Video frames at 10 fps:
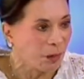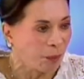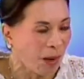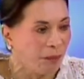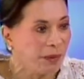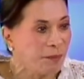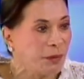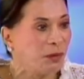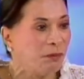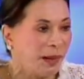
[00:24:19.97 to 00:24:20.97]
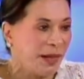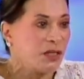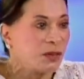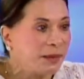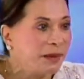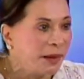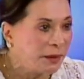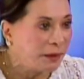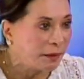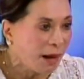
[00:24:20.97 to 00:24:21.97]
problem between Malaysia and,
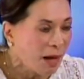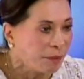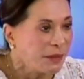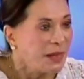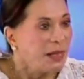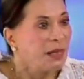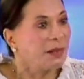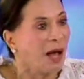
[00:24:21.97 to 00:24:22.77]
and Kiram. Yeah, that's true.